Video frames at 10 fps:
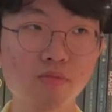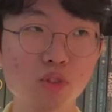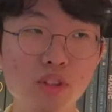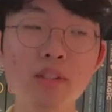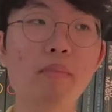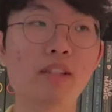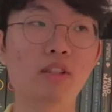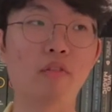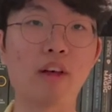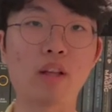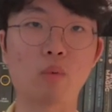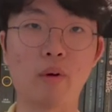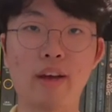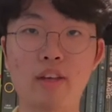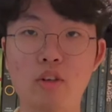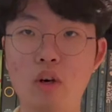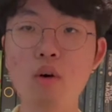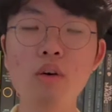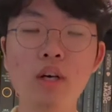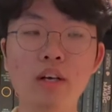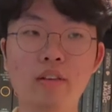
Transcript: treated myself that way, you know?